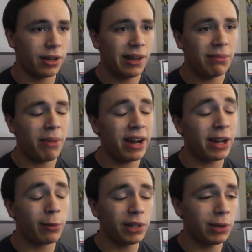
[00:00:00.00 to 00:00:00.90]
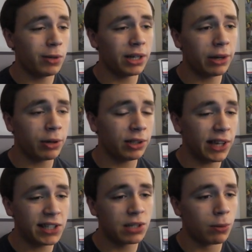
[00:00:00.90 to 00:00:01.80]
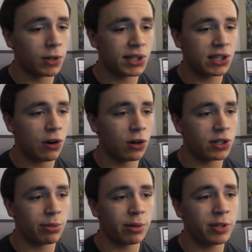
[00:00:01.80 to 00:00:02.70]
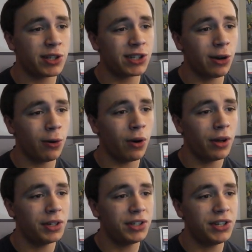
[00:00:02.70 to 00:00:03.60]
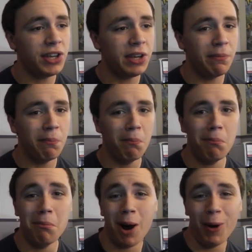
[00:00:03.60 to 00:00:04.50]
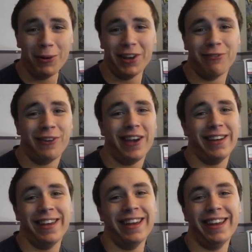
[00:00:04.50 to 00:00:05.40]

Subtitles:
Man, I really want to go collect some more stars, but I'm just so demotivated.